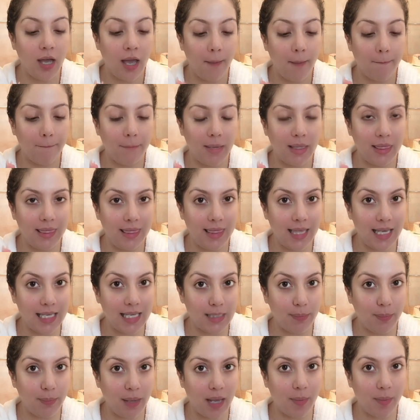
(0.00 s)
But
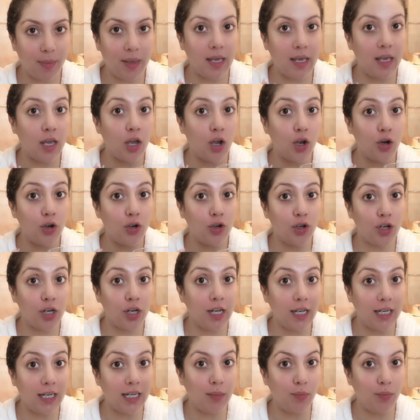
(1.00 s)
this baby
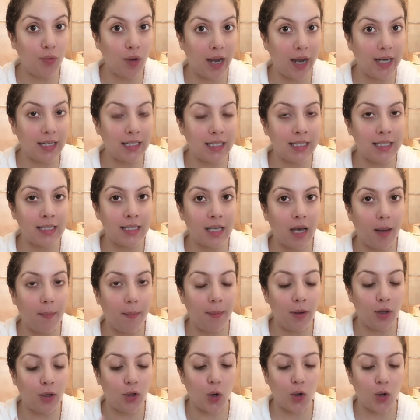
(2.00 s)
really brightens
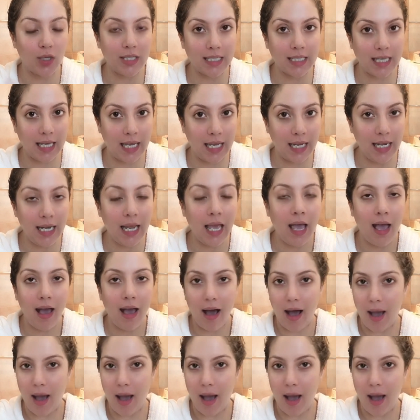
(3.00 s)
up your skin.